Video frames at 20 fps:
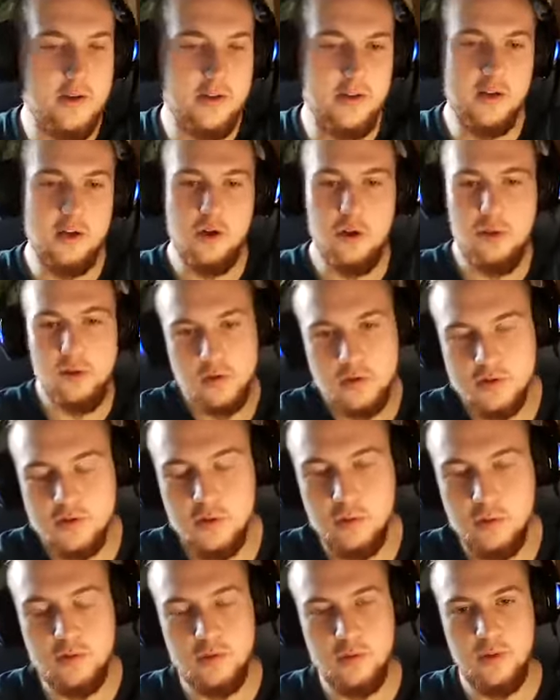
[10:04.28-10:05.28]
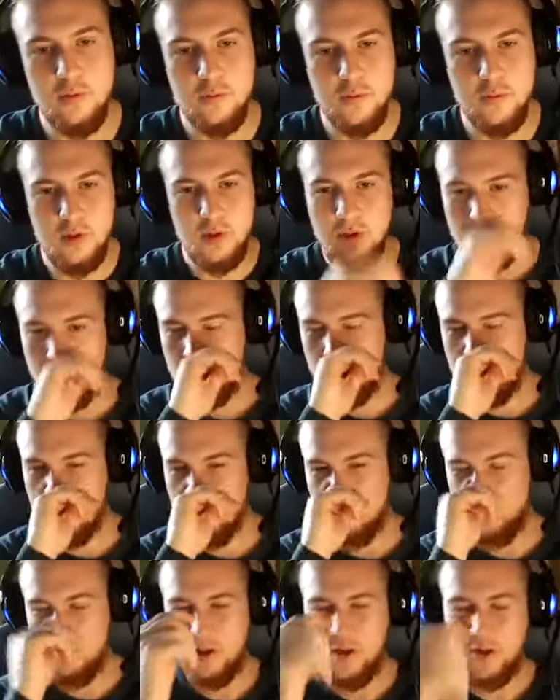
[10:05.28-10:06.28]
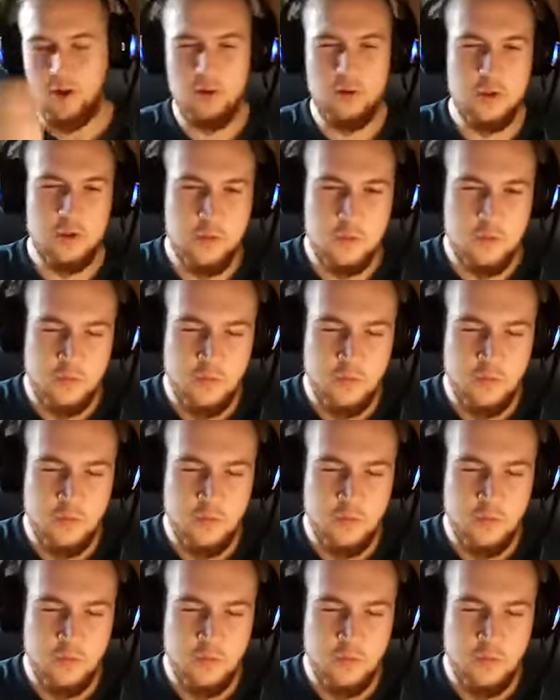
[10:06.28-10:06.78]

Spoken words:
and you can go and just talk to them? What are they called?